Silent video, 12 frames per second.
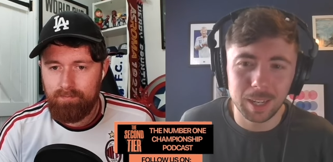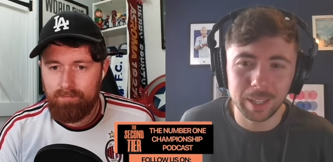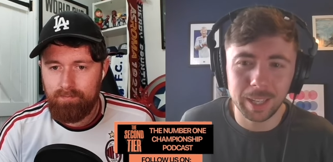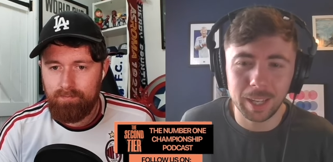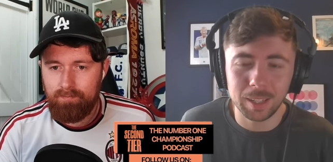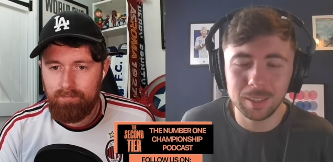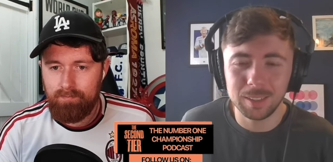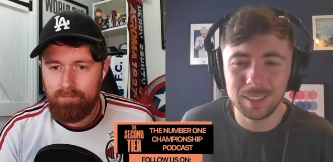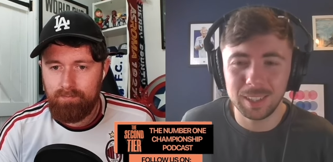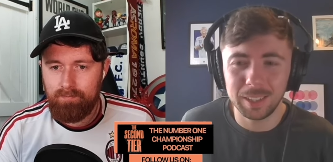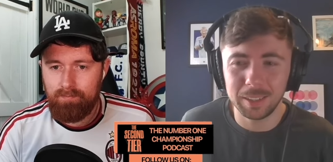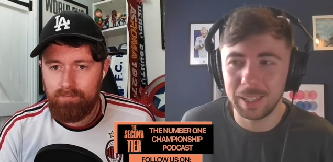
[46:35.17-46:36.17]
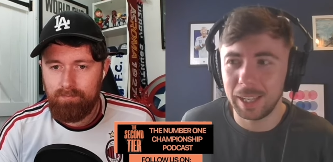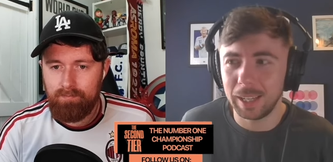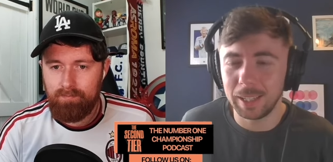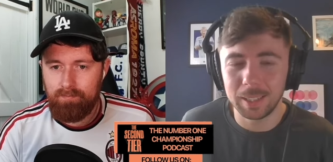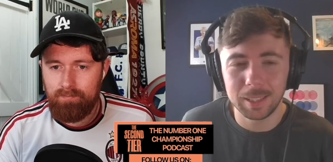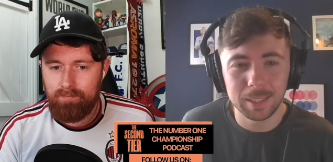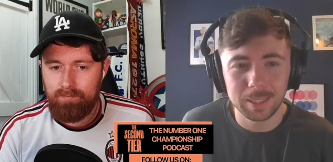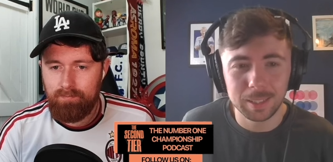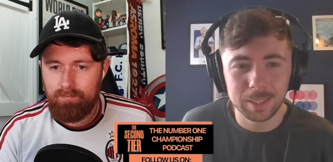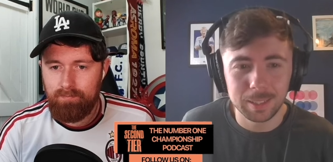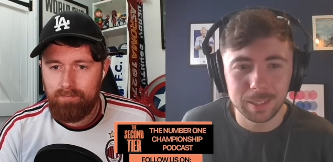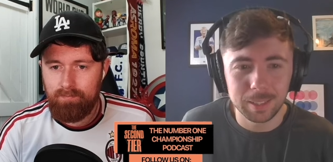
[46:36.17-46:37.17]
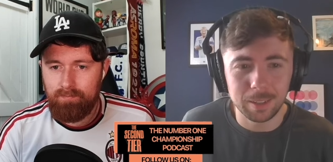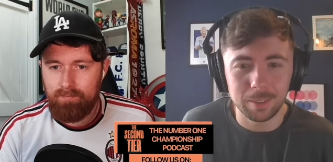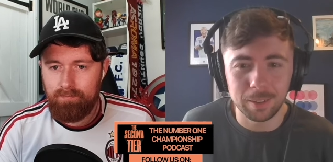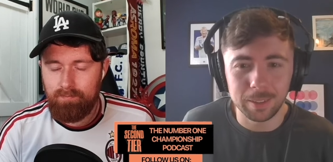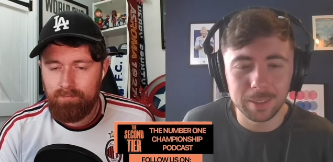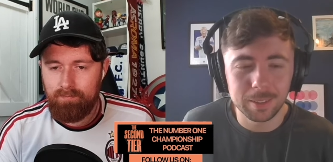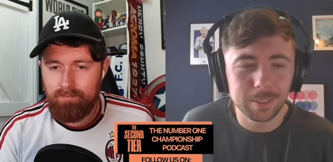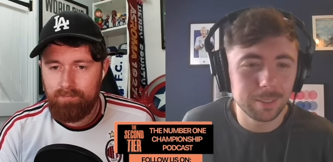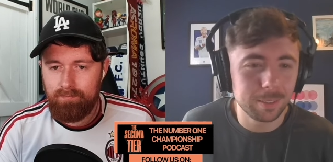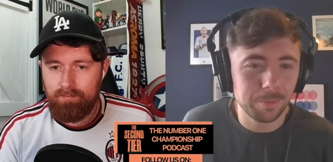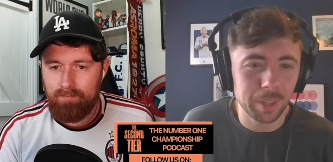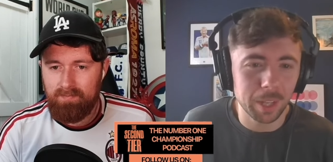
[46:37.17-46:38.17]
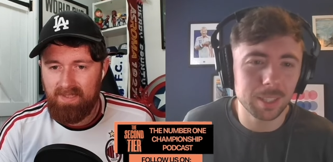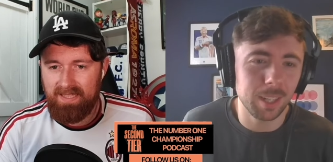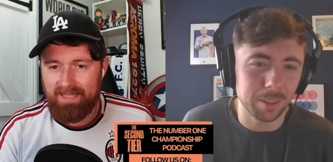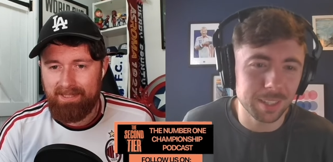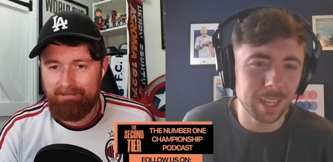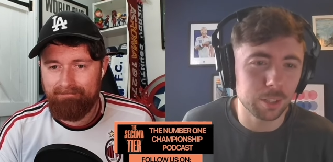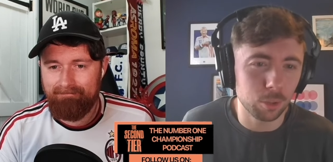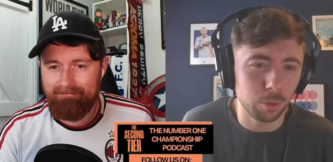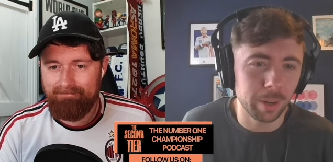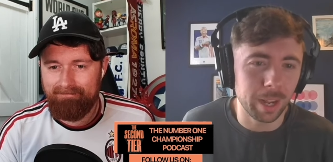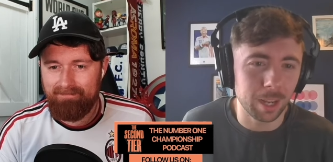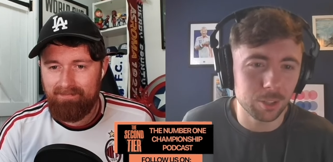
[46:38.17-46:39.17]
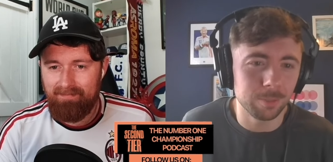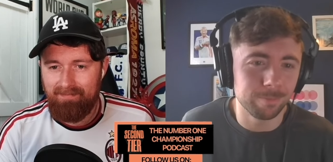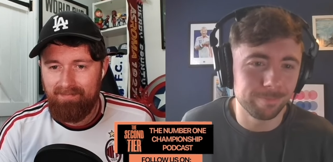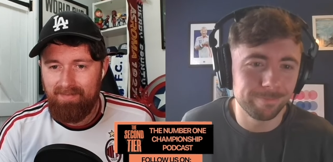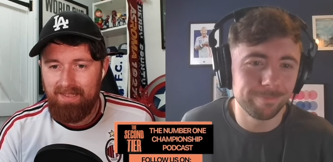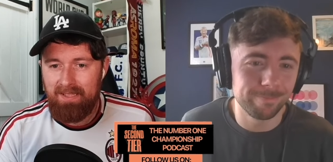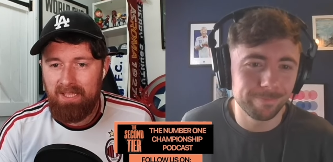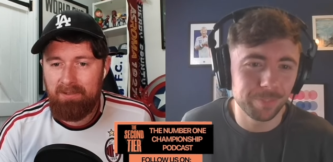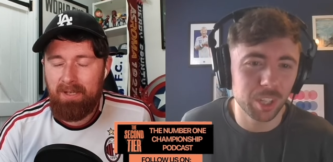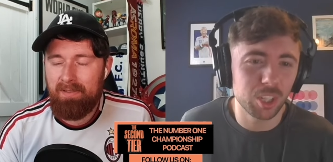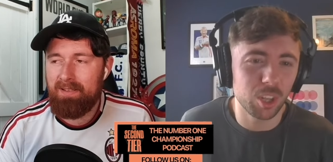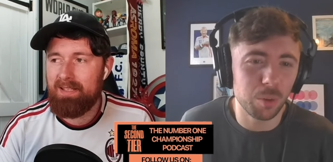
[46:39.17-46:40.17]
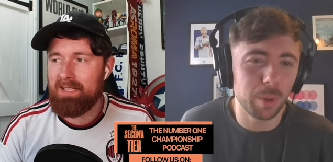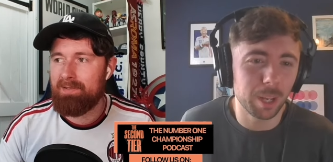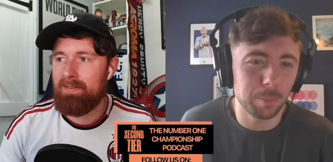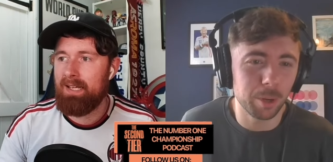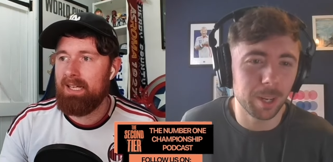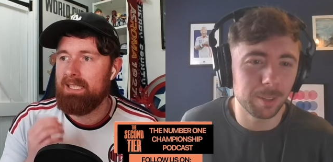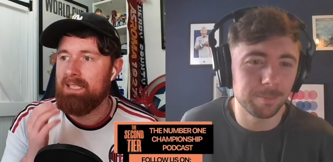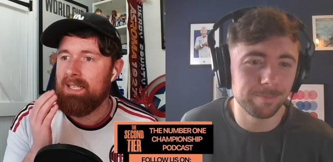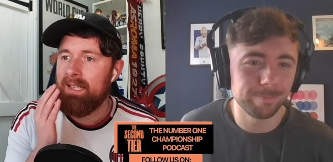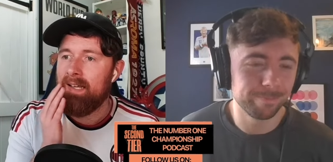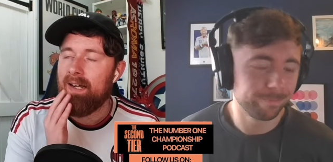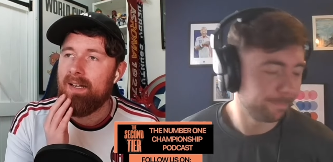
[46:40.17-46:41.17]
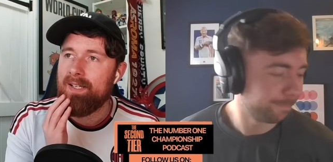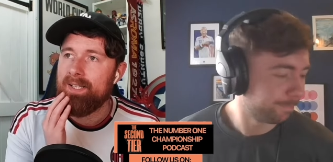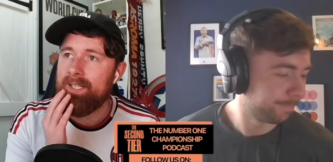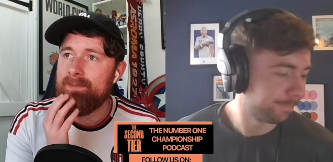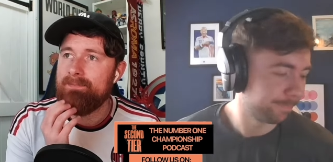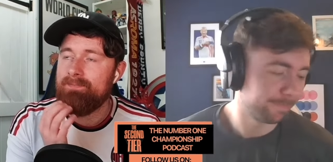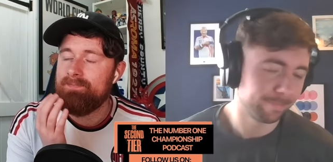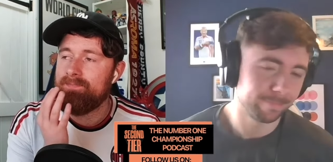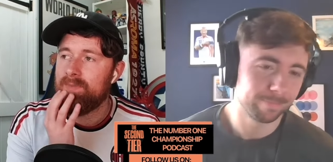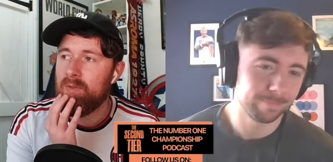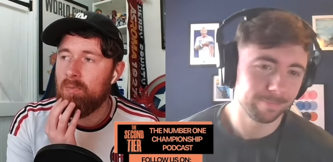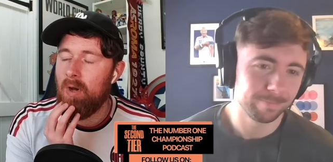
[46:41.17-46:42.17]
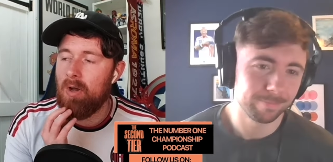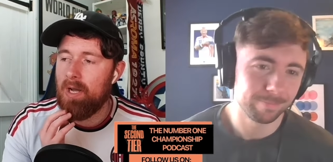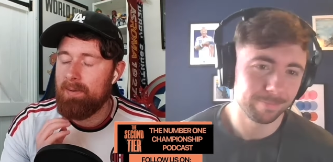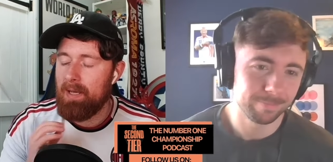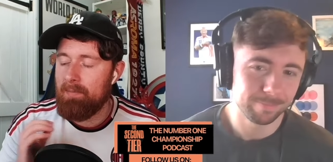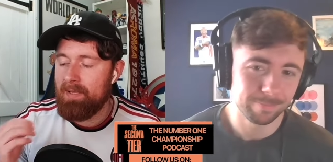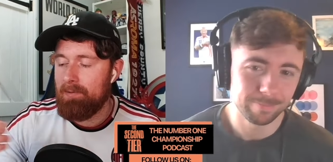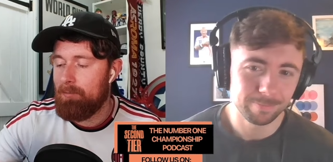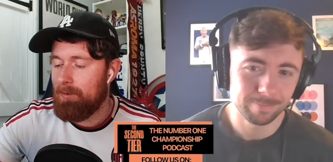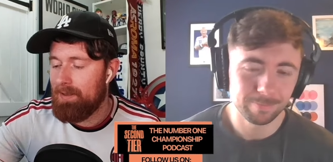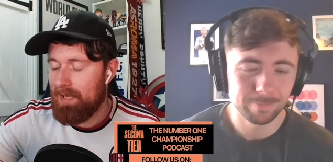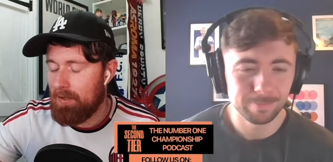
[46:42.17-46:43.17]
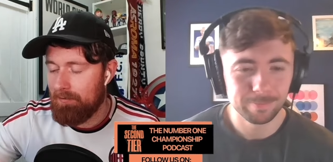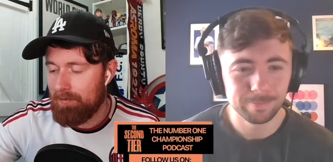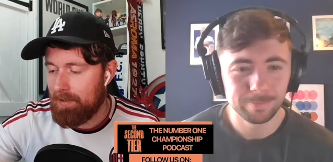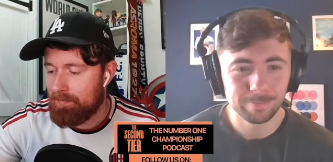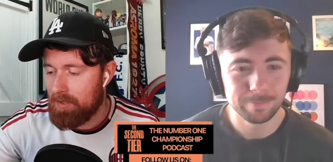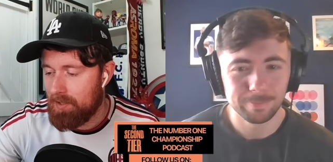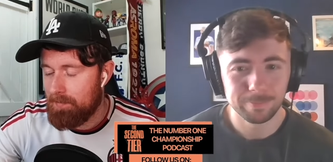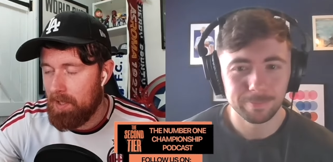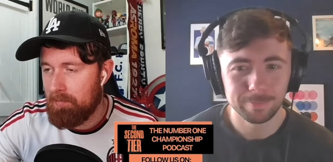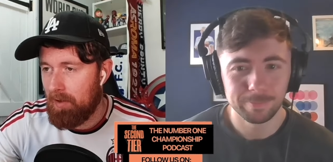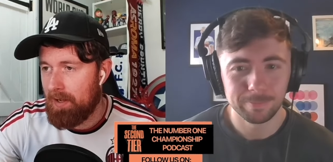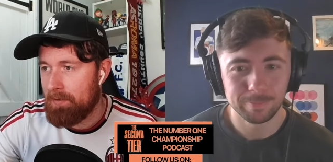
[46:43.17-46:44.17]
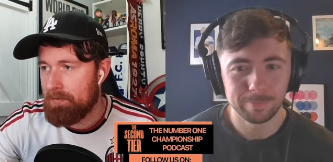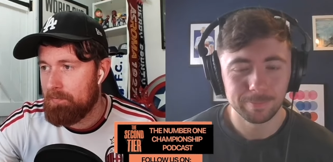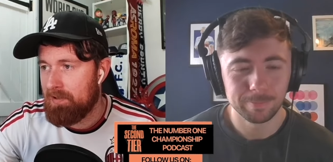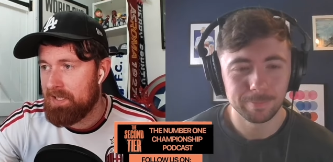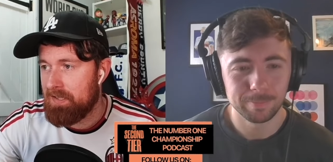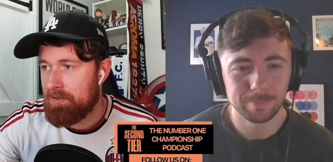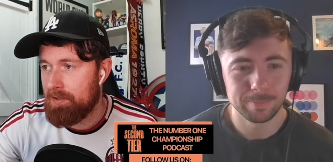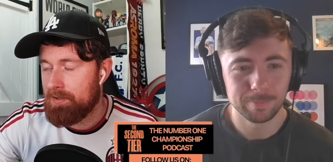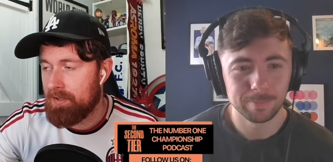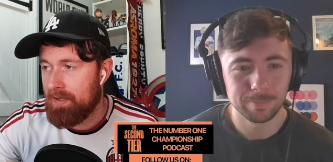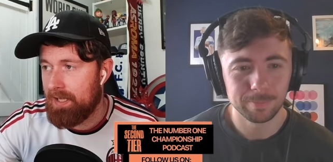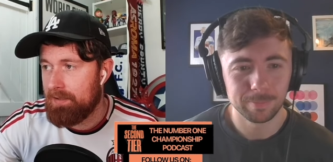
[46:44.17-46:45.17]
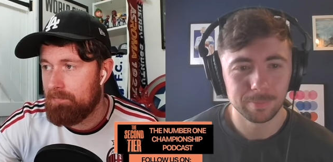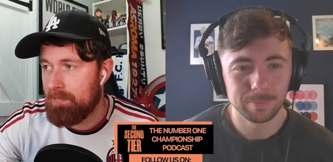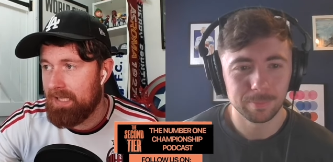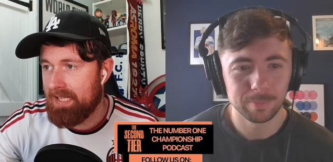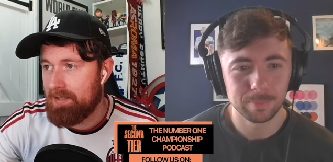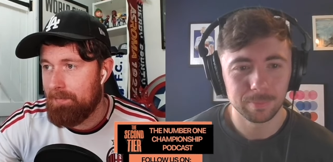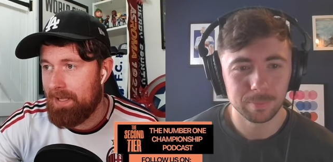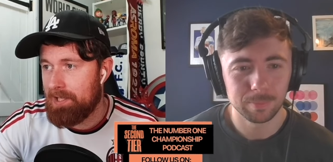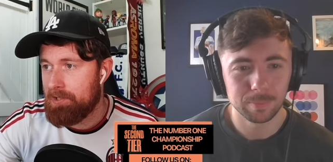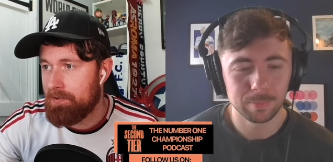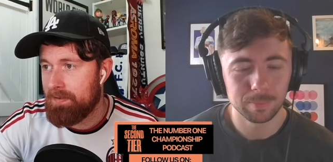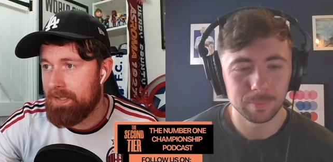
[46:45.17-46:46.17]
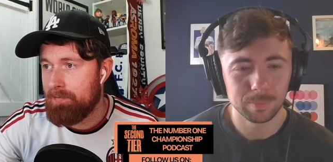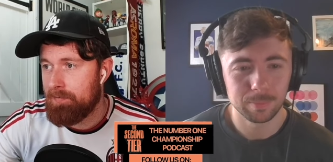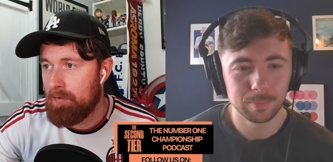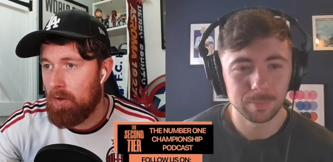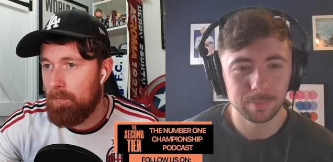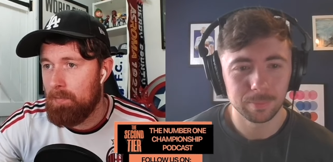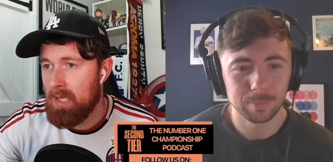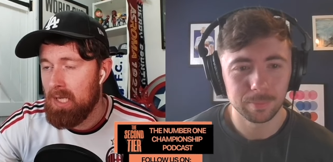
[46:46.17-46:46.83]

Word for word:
Speaker 1: I get a, uh, okay, all right. That's yeah. it's that sort of reaction. No, I think that's fair.
Speaker 2: I um, wh- I mean, when they got rid of Tony Mowbray, I was pretty certain they'd get a manager in from